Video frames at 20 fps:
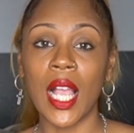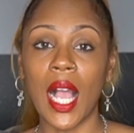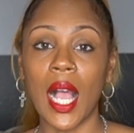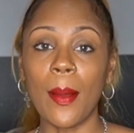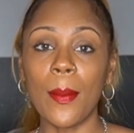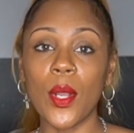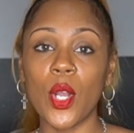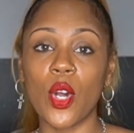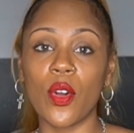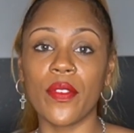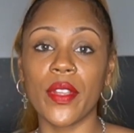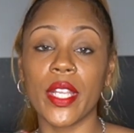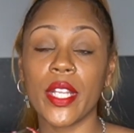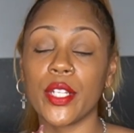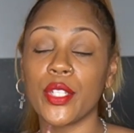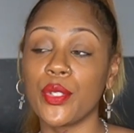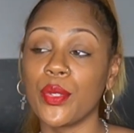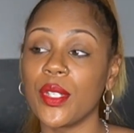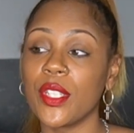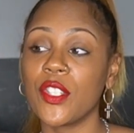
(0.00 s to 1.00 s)
I'm going to go over
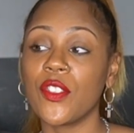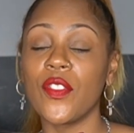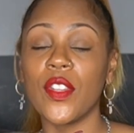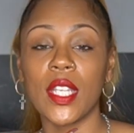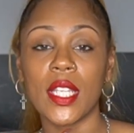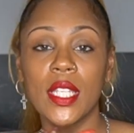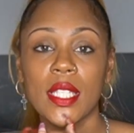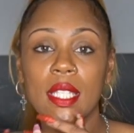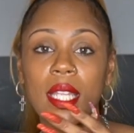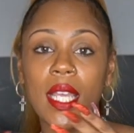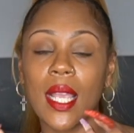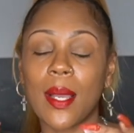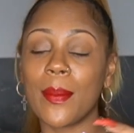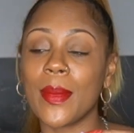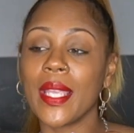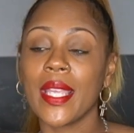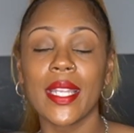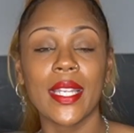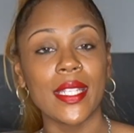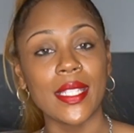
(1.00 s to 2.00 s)
here and do this fitness thing. I'm
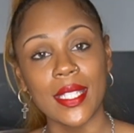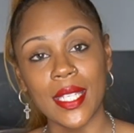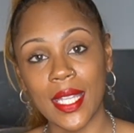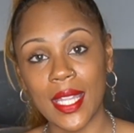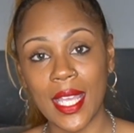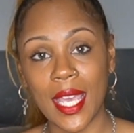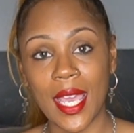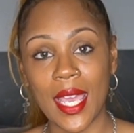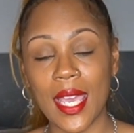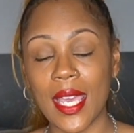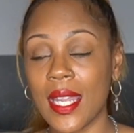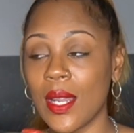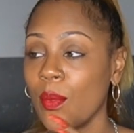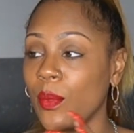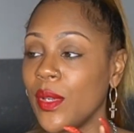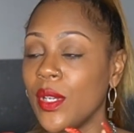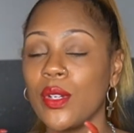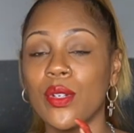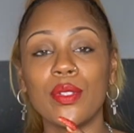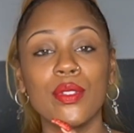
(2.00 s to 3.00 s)
going to get into that,
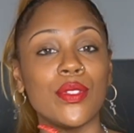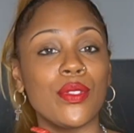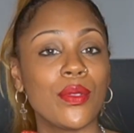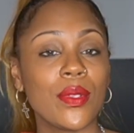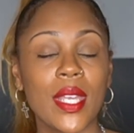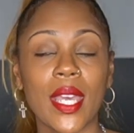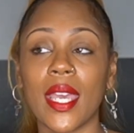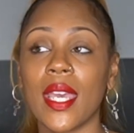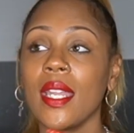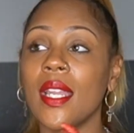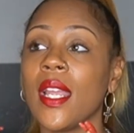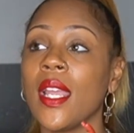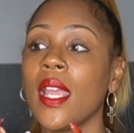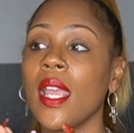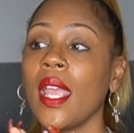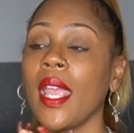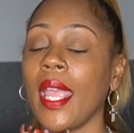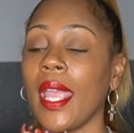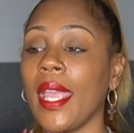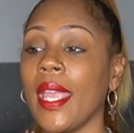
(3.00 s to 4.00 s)
and we're going to do that.
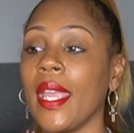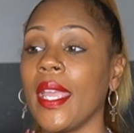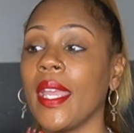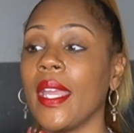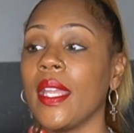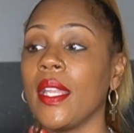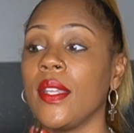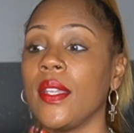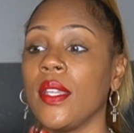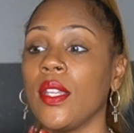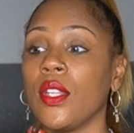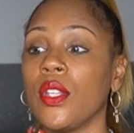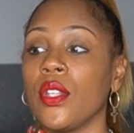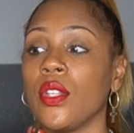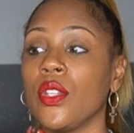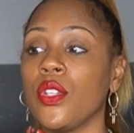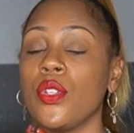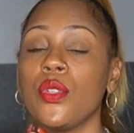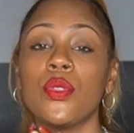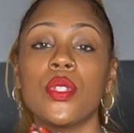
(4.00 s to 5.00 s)
And
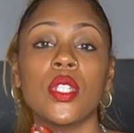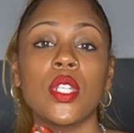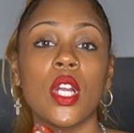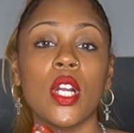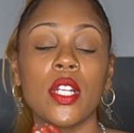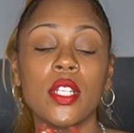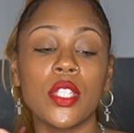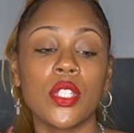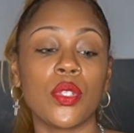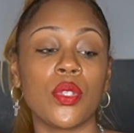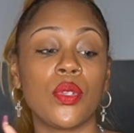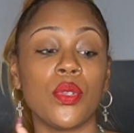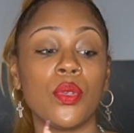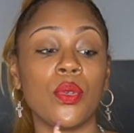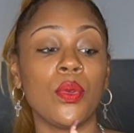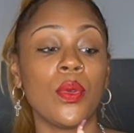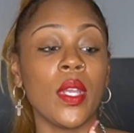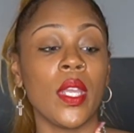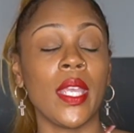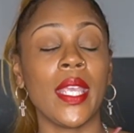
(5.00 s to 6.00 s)
you start
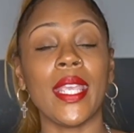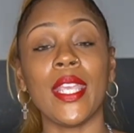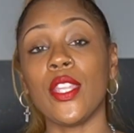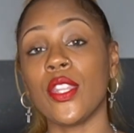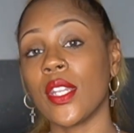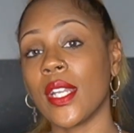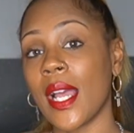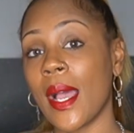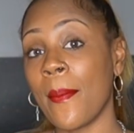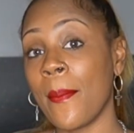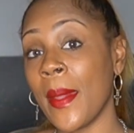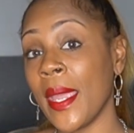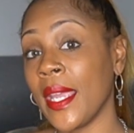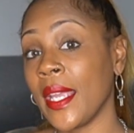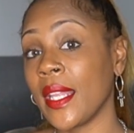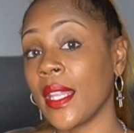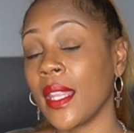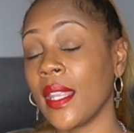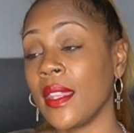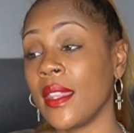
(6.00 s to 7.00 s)
to either not
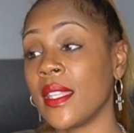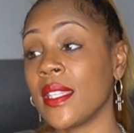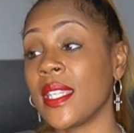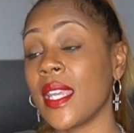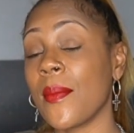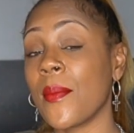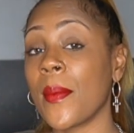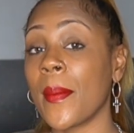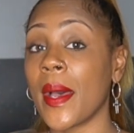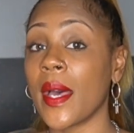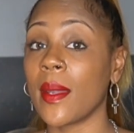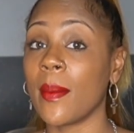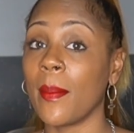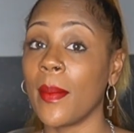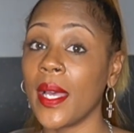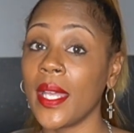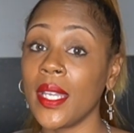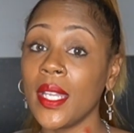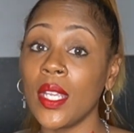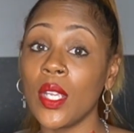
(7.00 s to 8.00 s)
make the same amount of
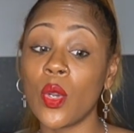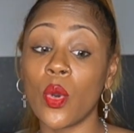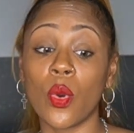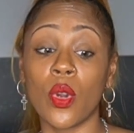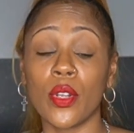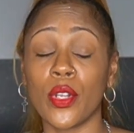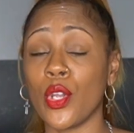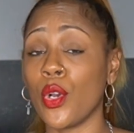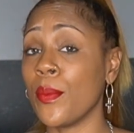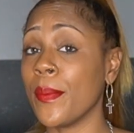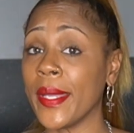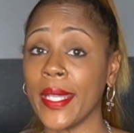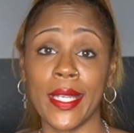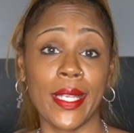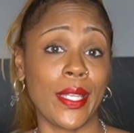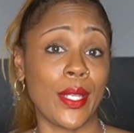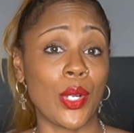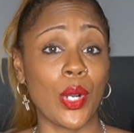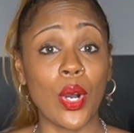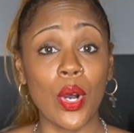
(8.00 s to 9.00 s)
money or no
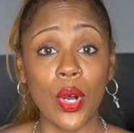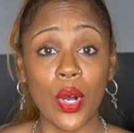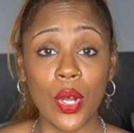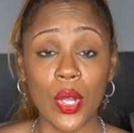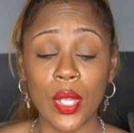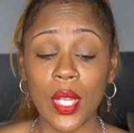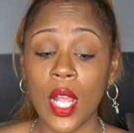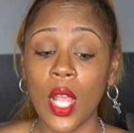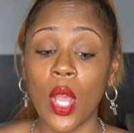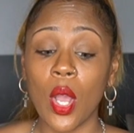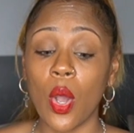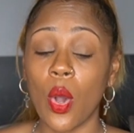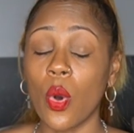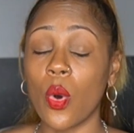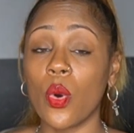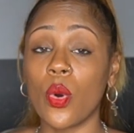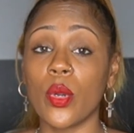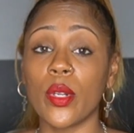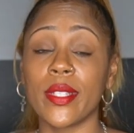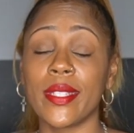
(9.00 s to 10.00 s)
money at all,
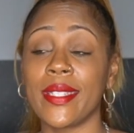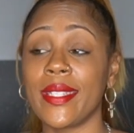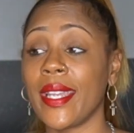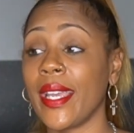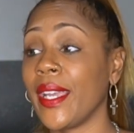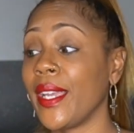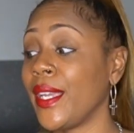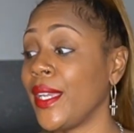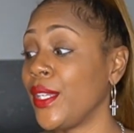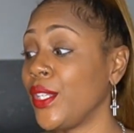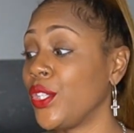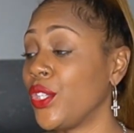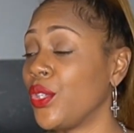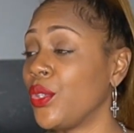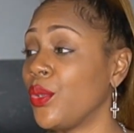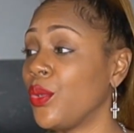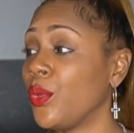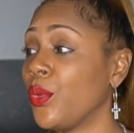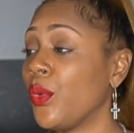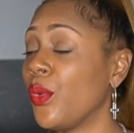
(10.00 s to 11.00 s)
or say
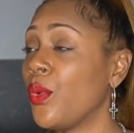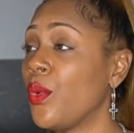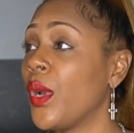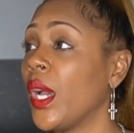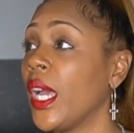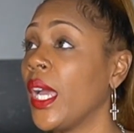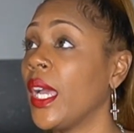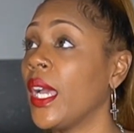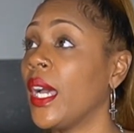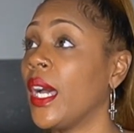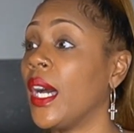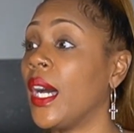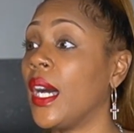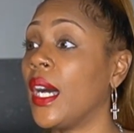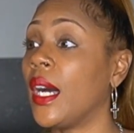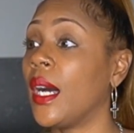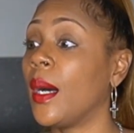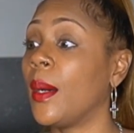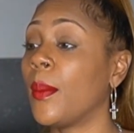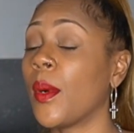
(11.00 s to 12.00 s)
you
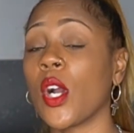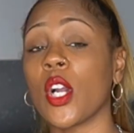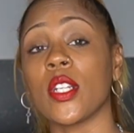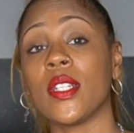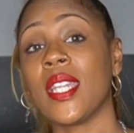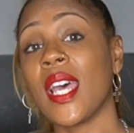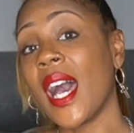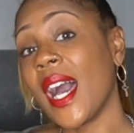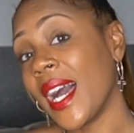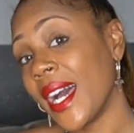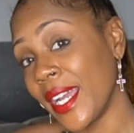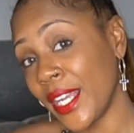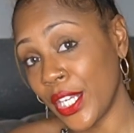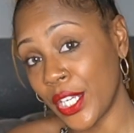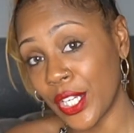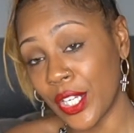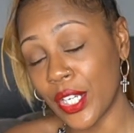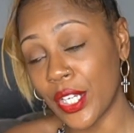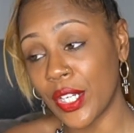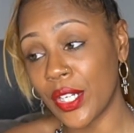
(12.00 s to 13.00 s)
are
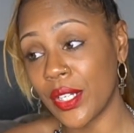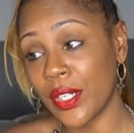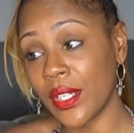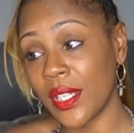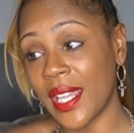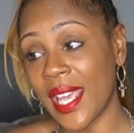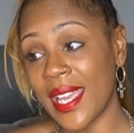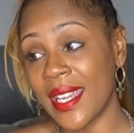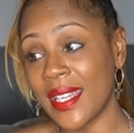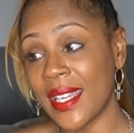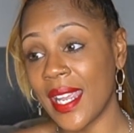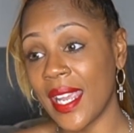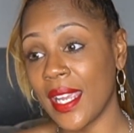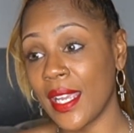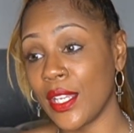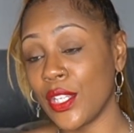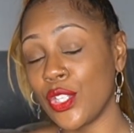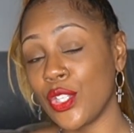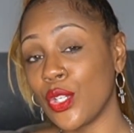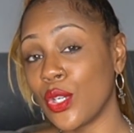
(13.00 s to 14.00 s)
tired that
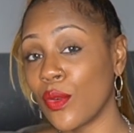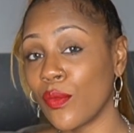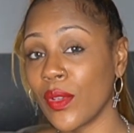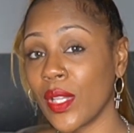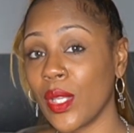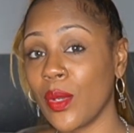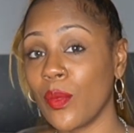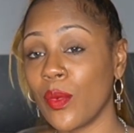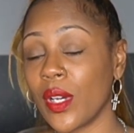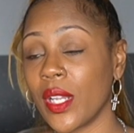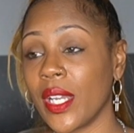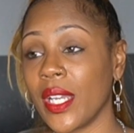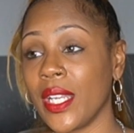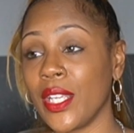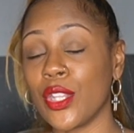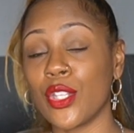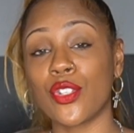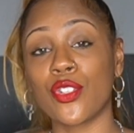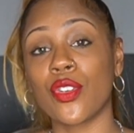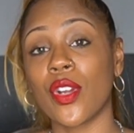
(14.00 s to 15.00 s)
day and you don't really want to
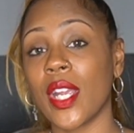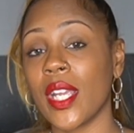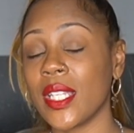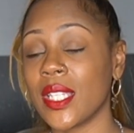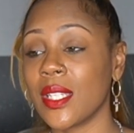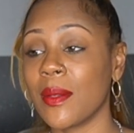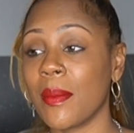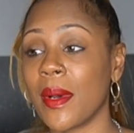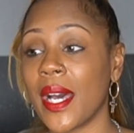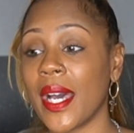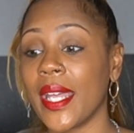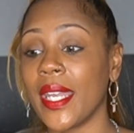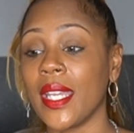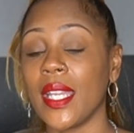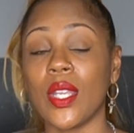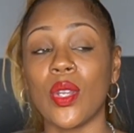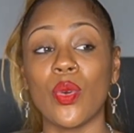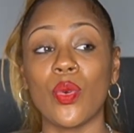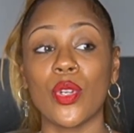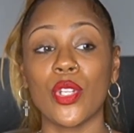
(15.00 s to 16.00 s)
either train
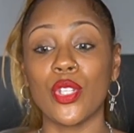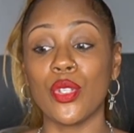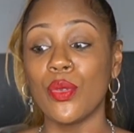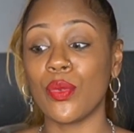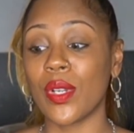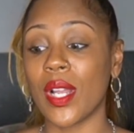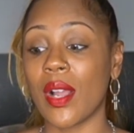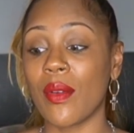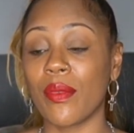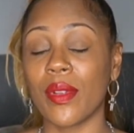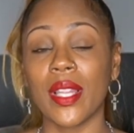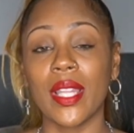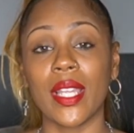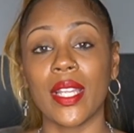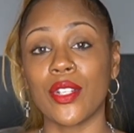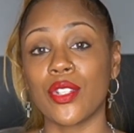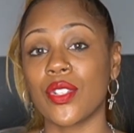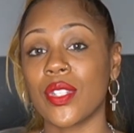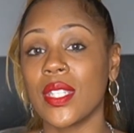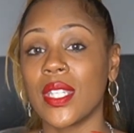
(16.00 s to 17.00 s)
somebody, or you're not really
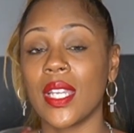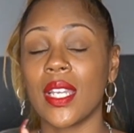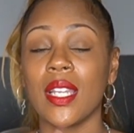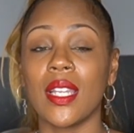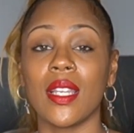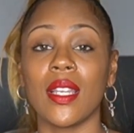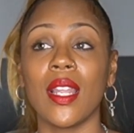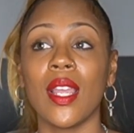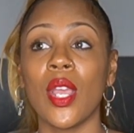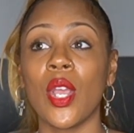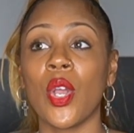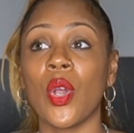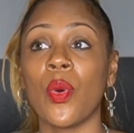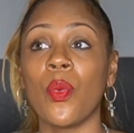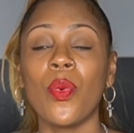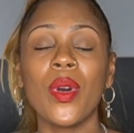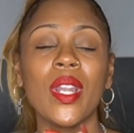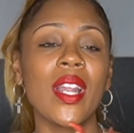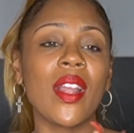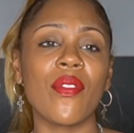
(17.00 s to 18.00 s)
interested in
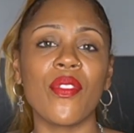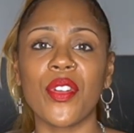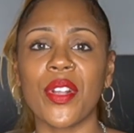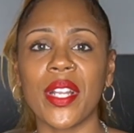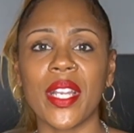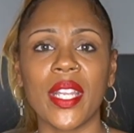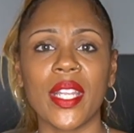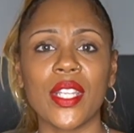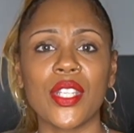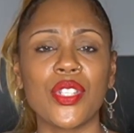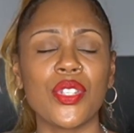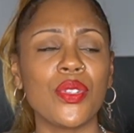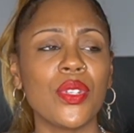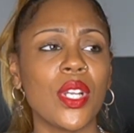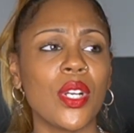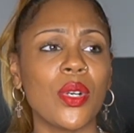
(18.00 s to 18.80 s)
whatever it is,